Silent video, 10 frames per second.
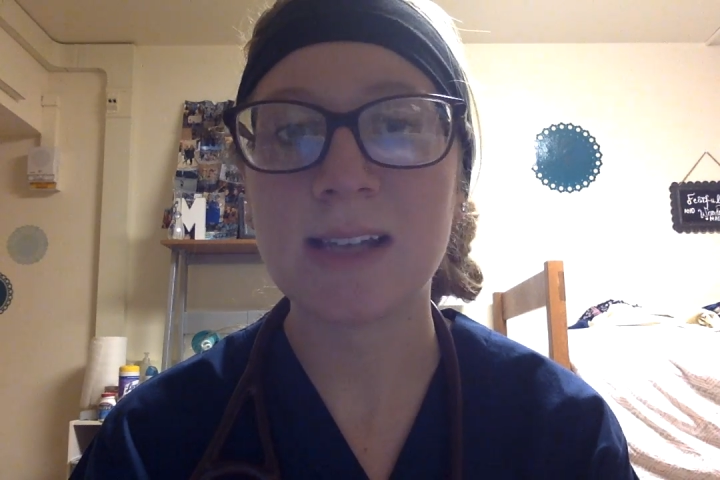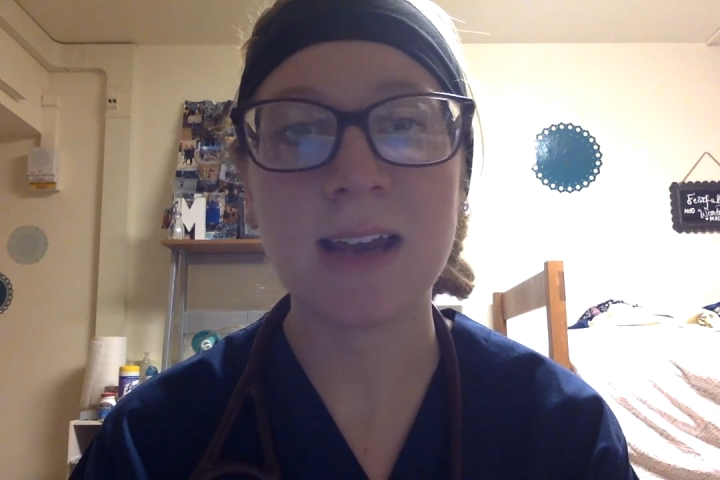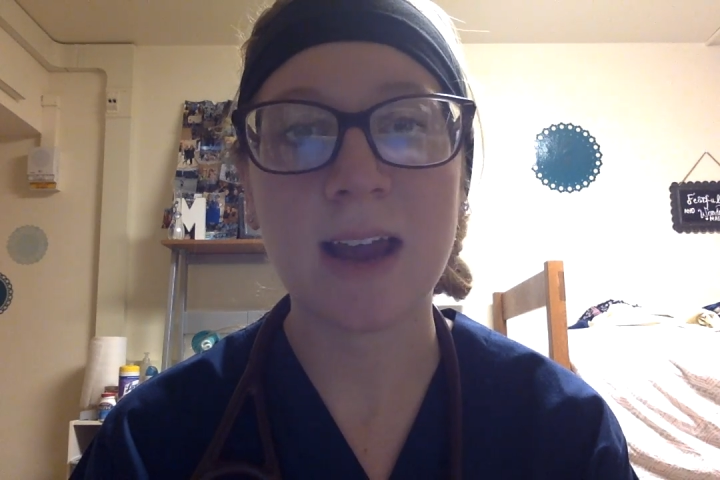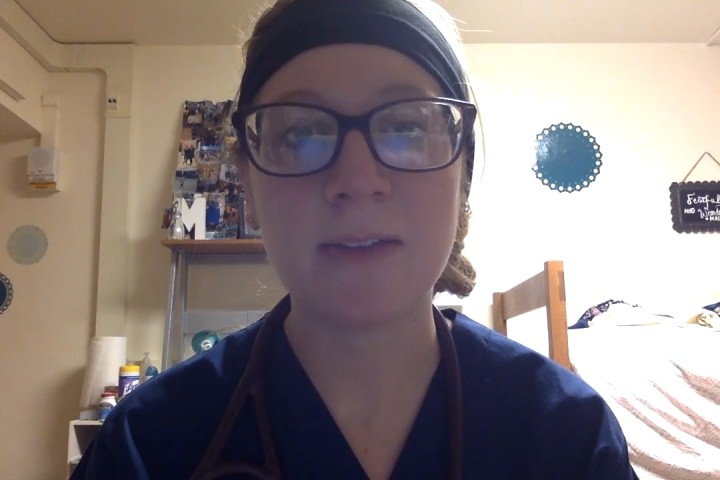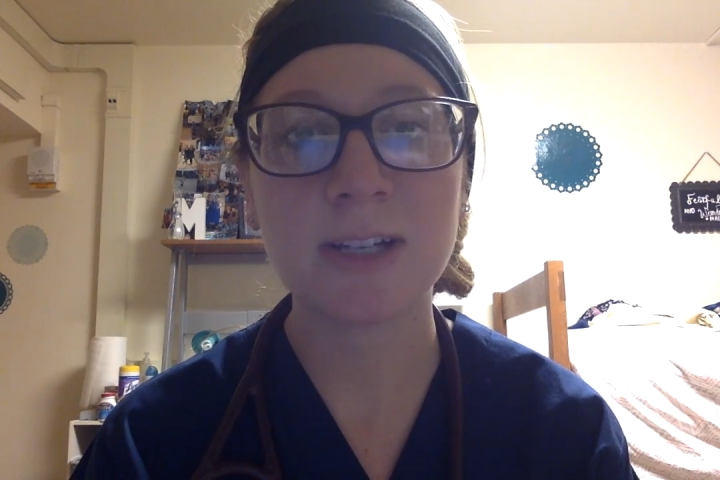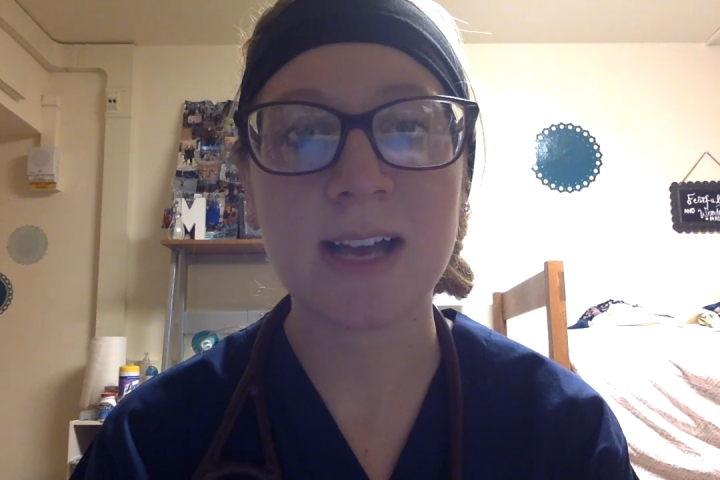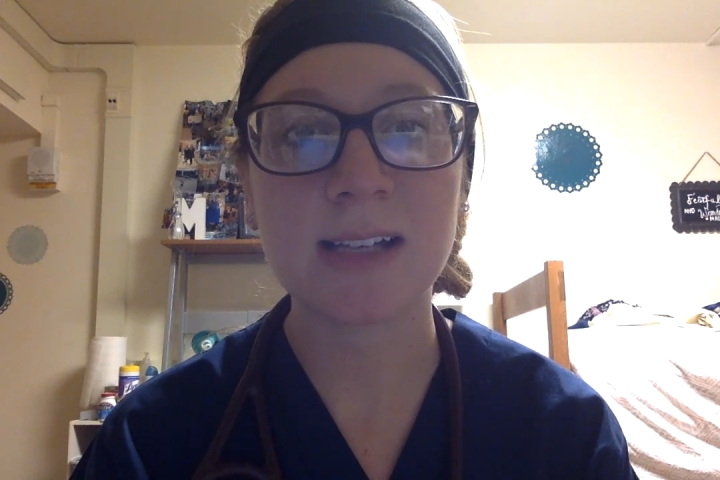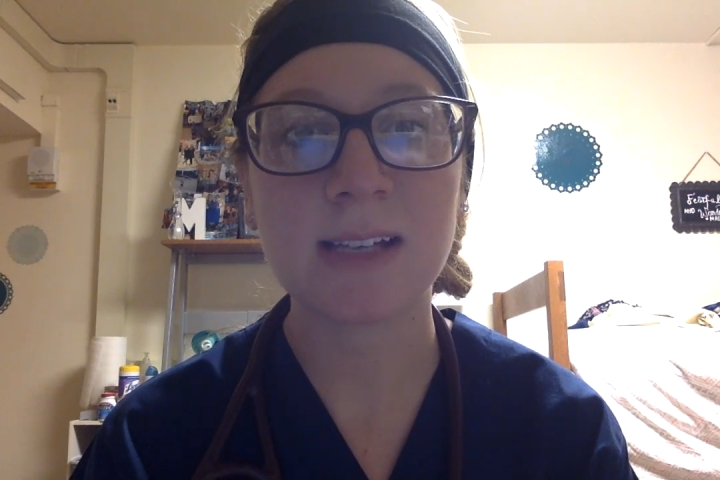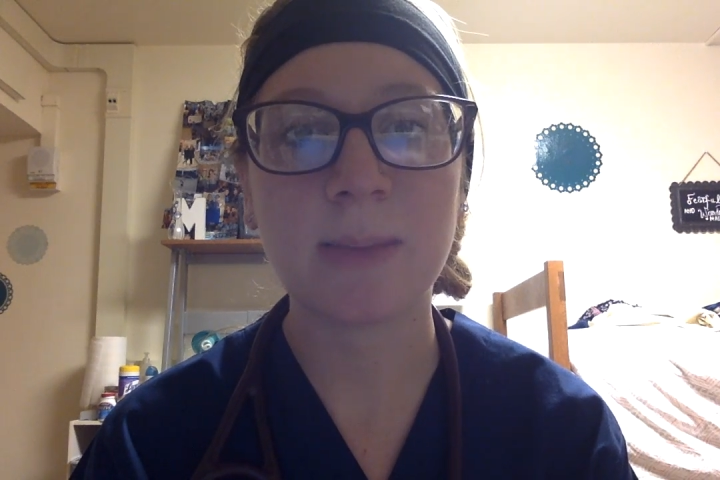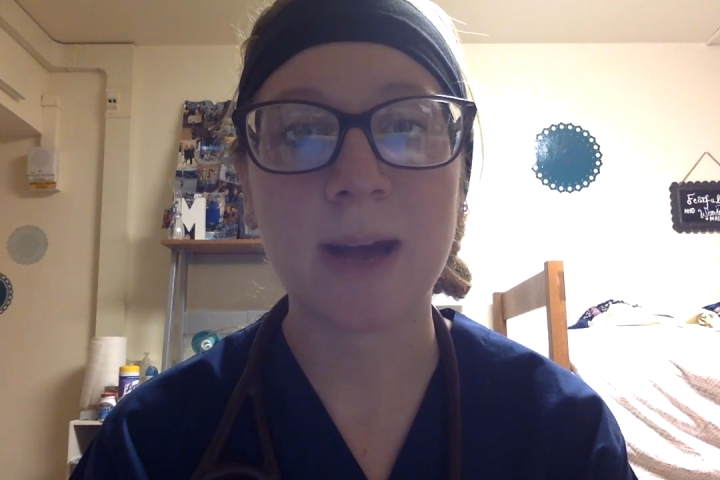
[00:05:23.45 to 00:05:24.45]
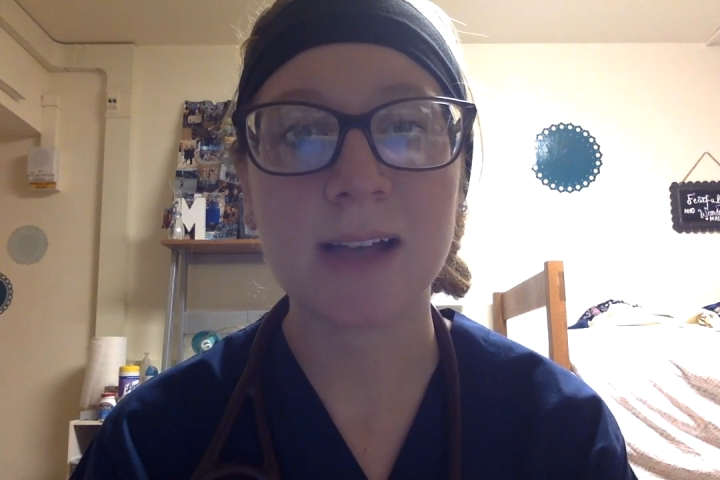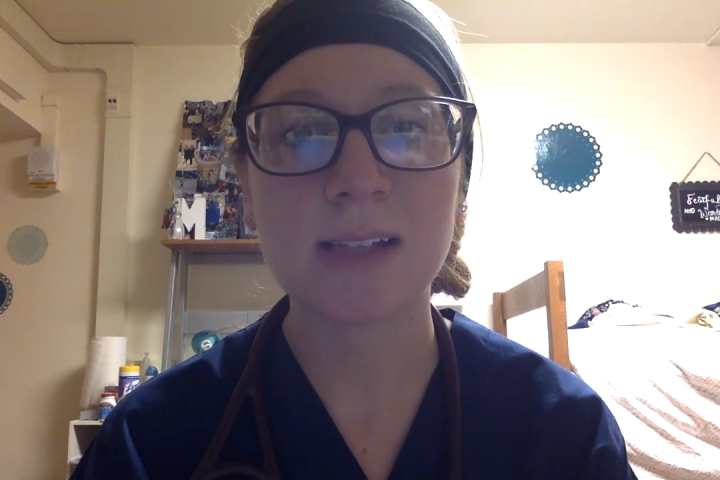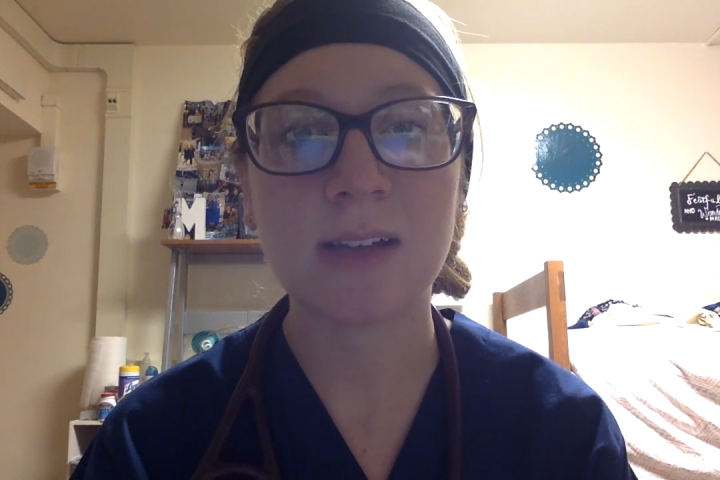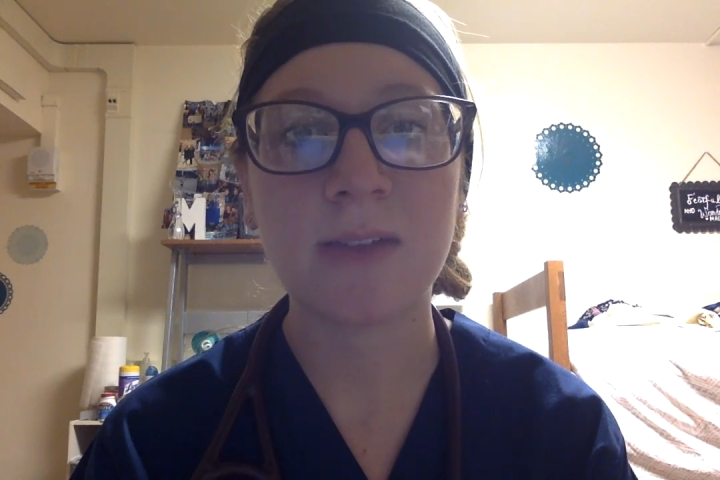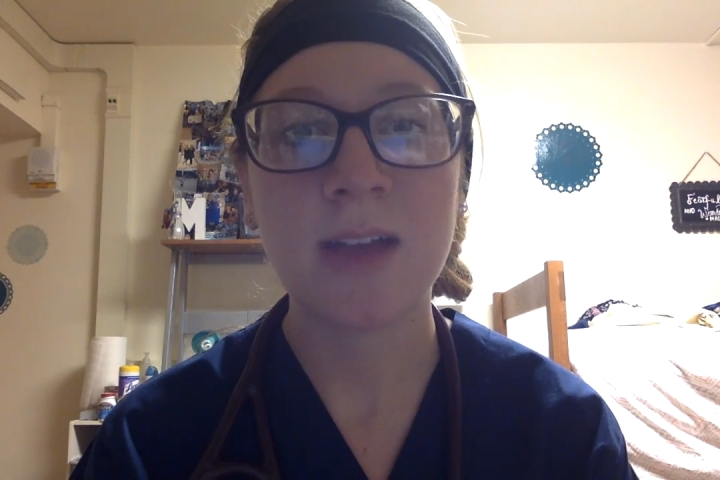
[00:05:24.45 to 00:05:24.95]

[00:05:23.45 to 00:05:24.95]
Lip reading: and never testing positive,